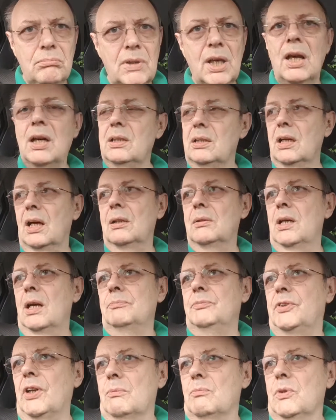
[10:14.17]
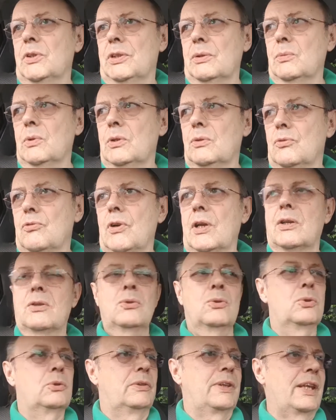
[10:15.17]
I, am done with the world
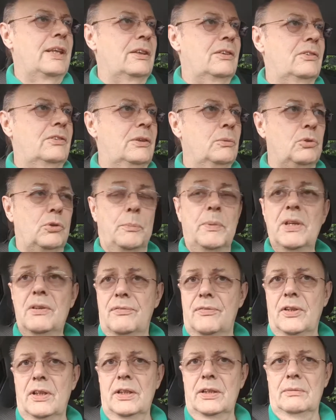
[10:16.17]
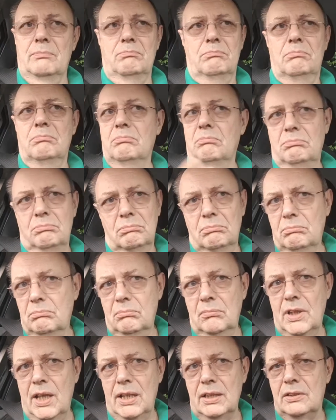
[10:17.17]
record. That there was a bit of fun.
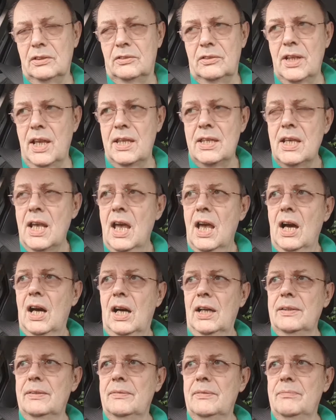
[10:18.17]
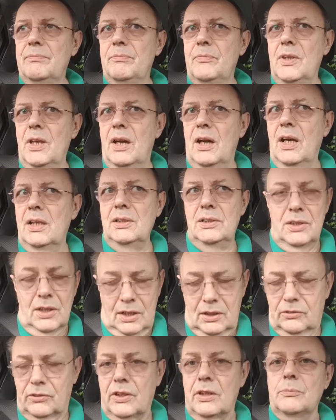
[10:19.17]
It, it,
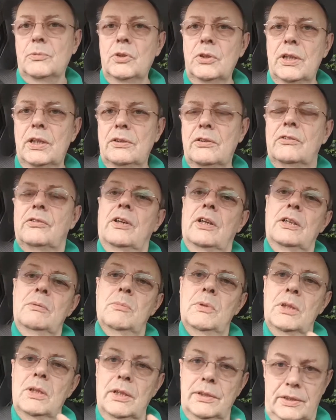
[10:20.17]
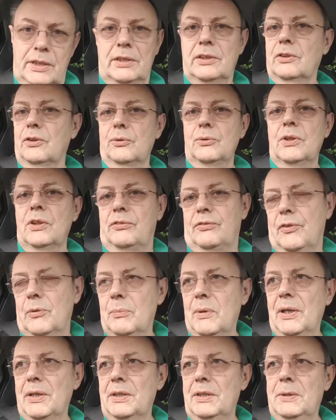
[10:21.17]
like I said, I'm not an entertainer. I didn't do this for
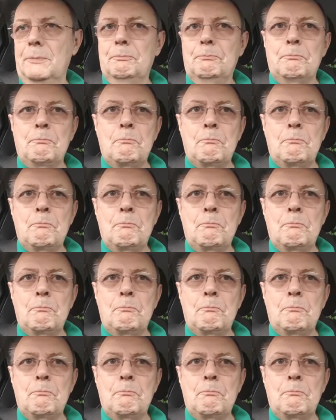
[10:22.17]
money